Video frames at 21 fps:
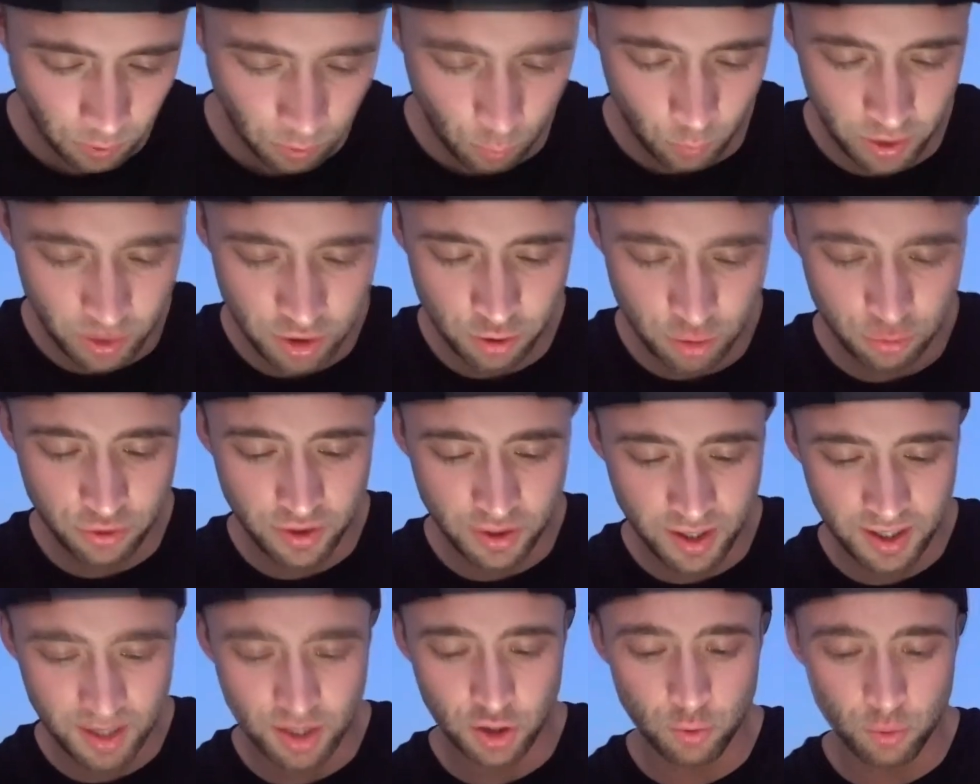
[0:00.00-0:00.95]
when do you
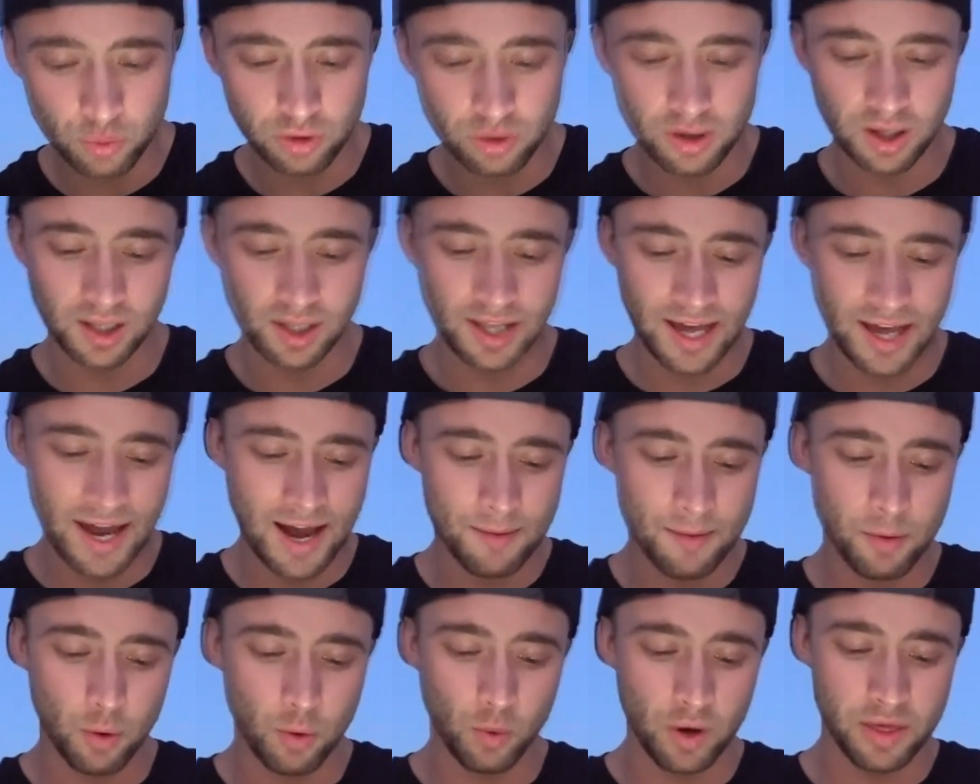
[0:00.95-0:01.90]
think you will
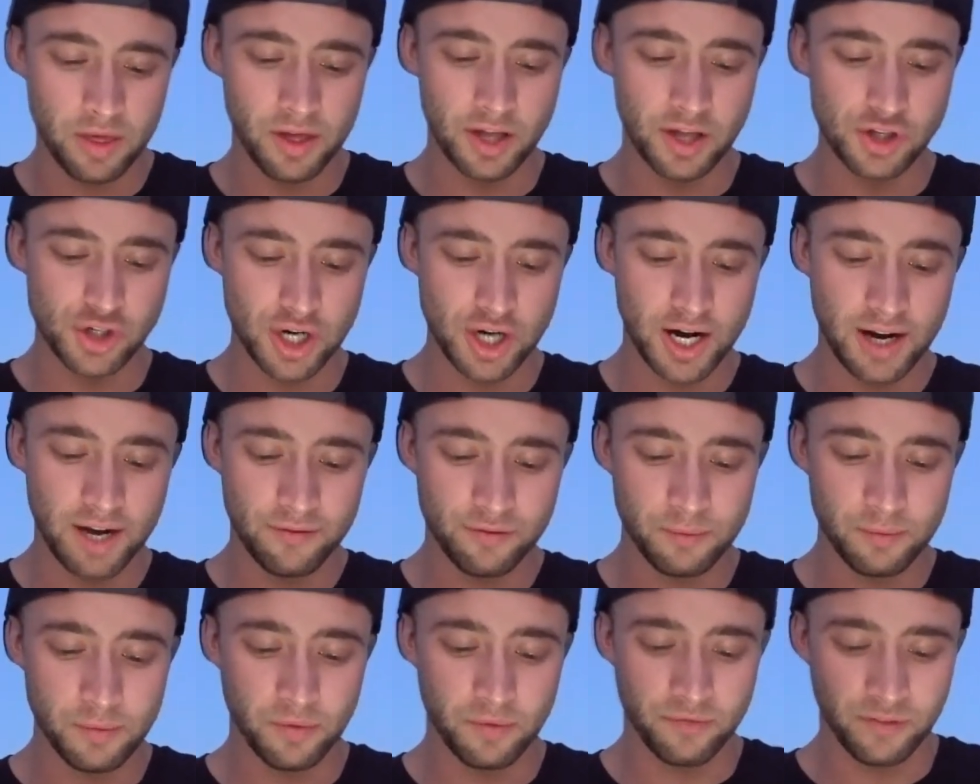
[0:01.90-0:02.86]
collab with John
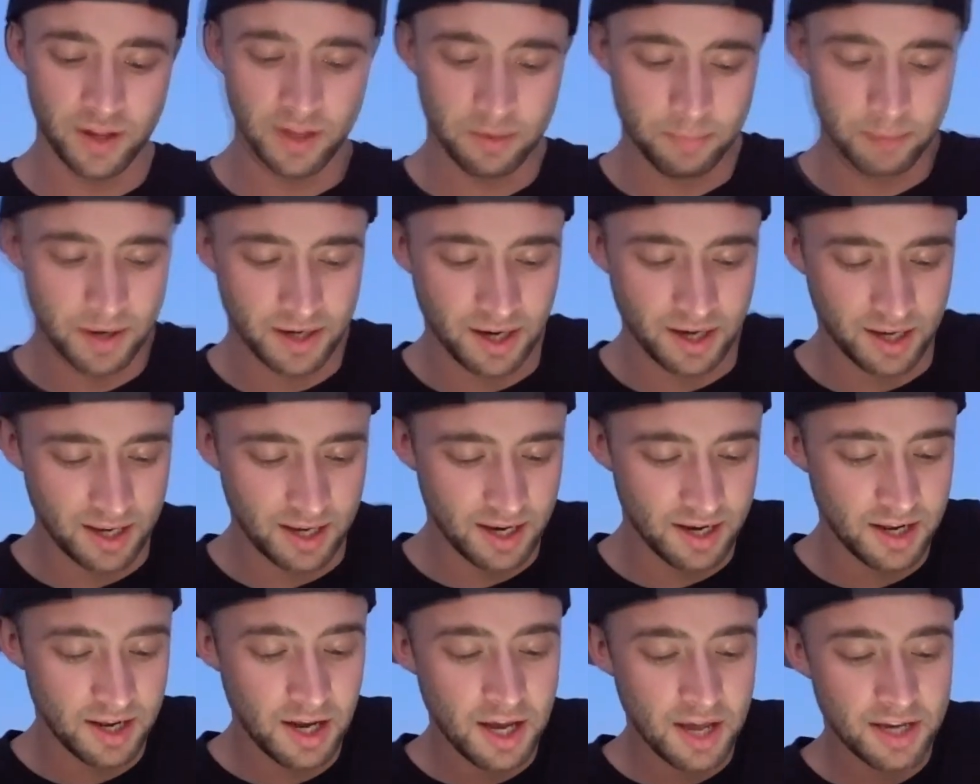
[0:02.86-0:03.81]
from the Flick Pick
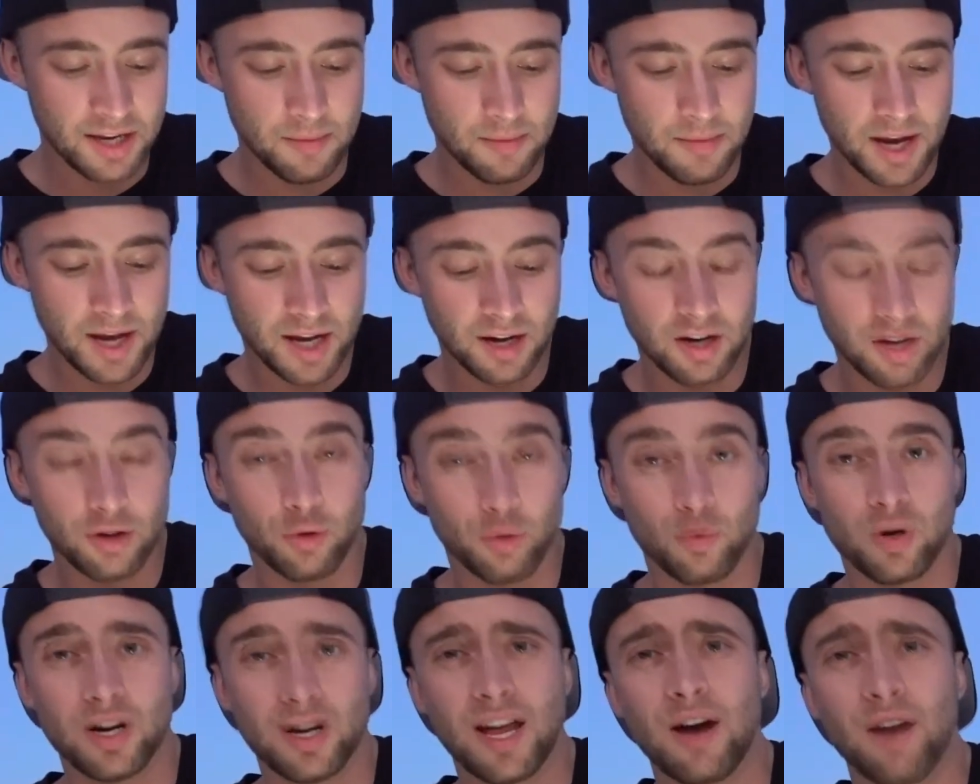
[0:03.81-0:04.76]
again to make another
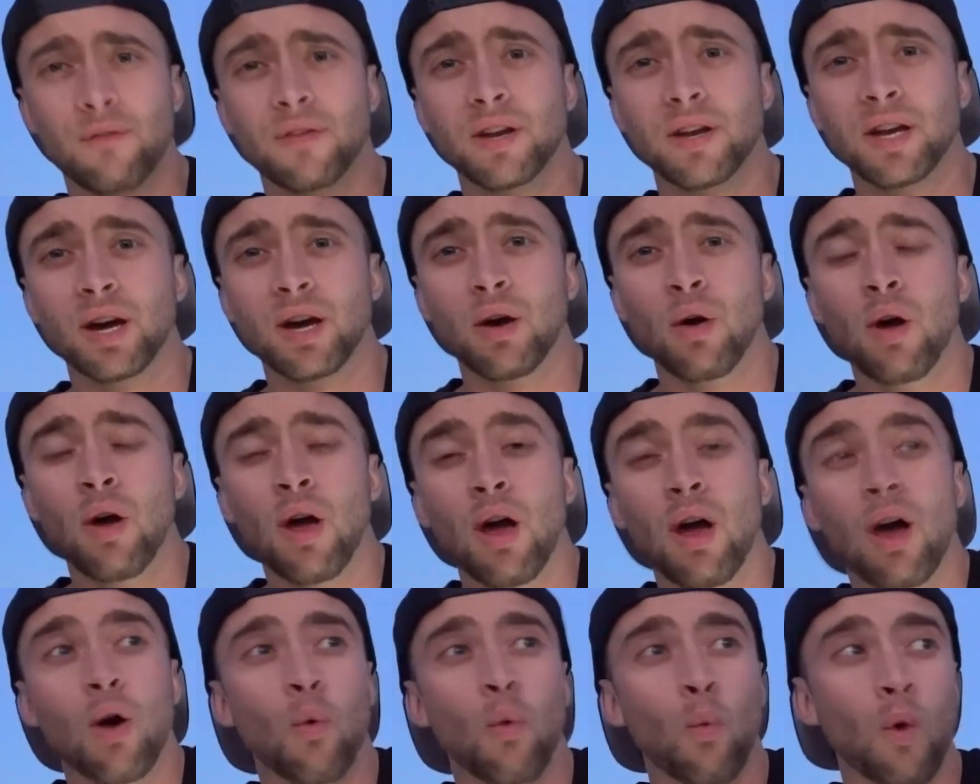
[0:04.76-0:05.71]
workout video?
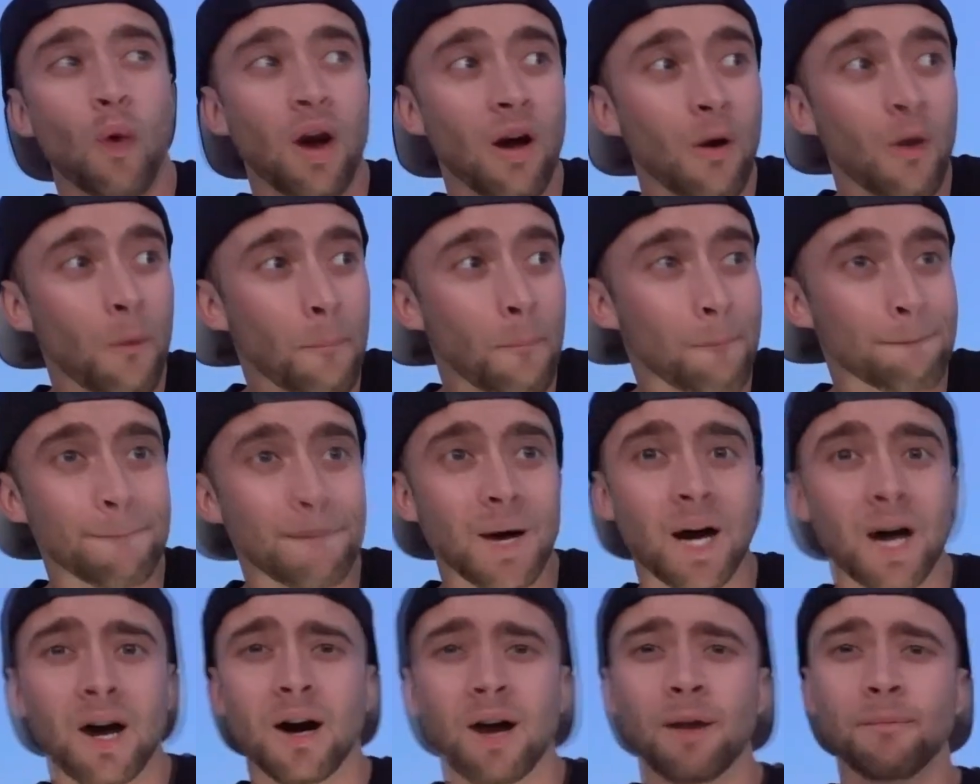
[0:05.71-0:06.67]
Well,
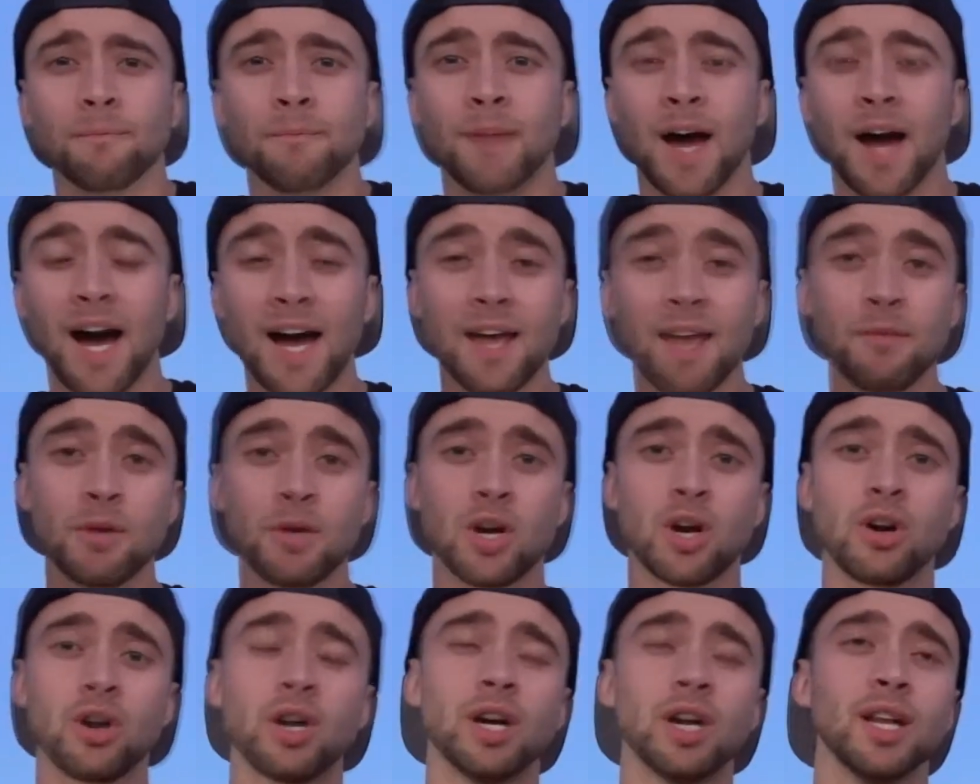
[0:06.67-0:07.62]
I'm
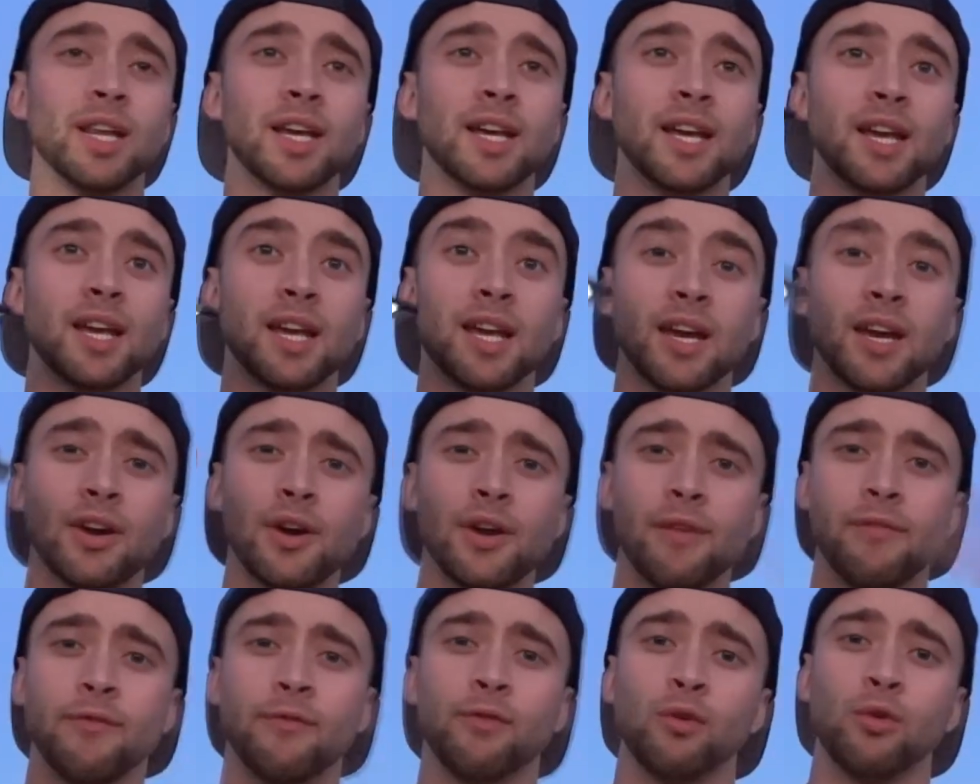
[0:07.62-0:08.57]
currently here
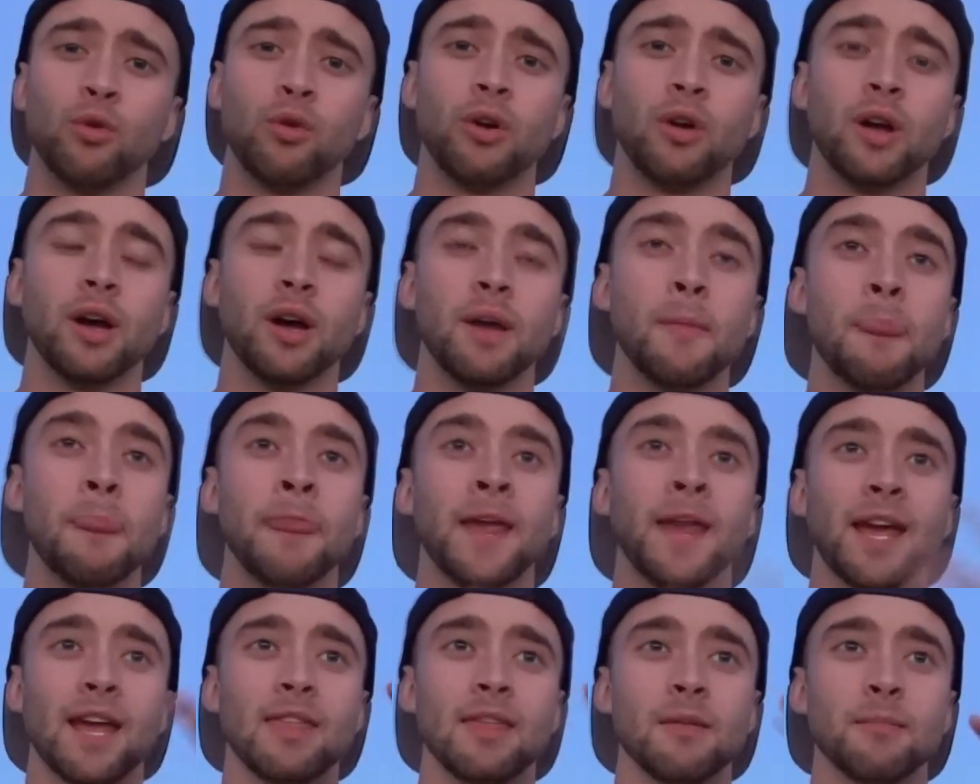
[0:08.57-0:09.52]
in Florida
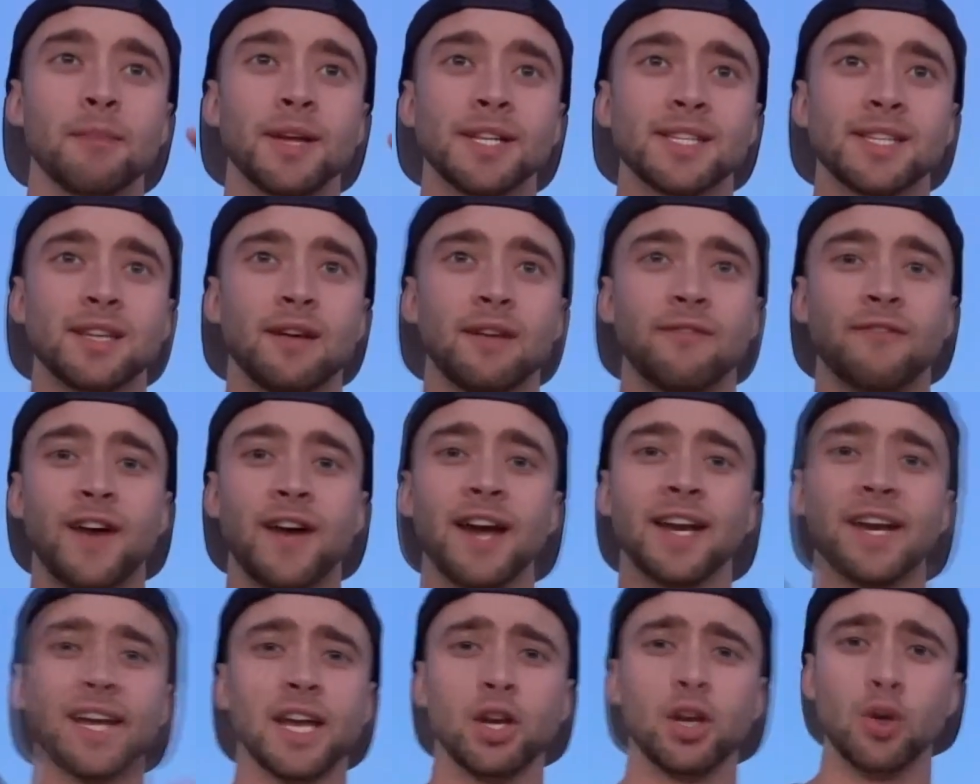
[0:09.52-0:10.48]
in the midst of
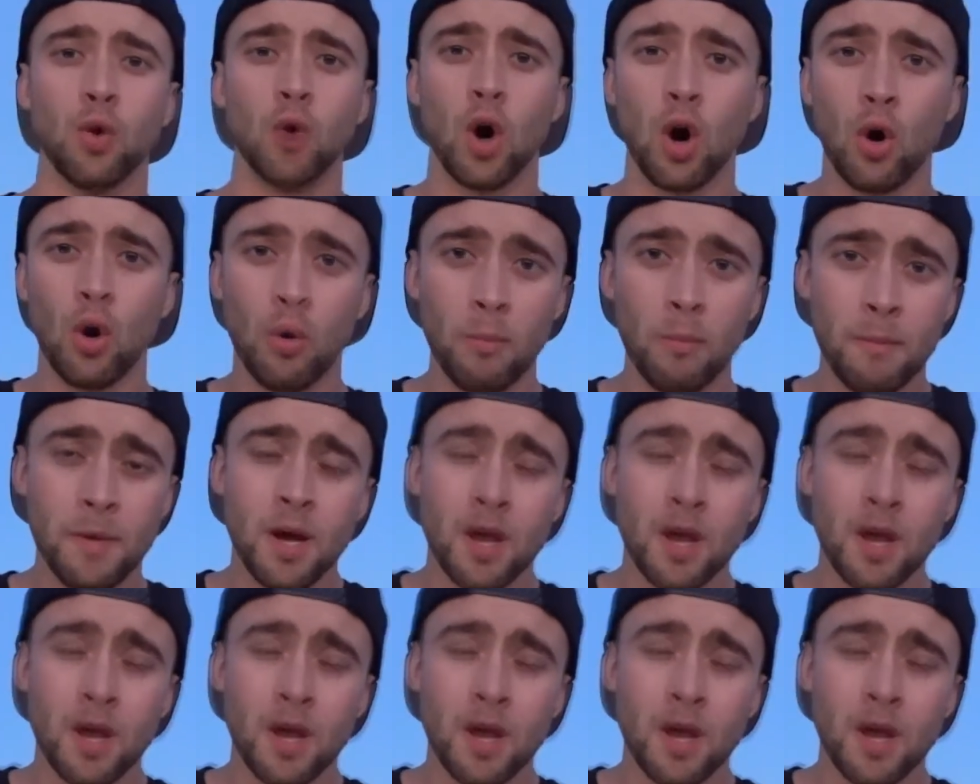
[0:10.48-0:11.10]
finding a new home.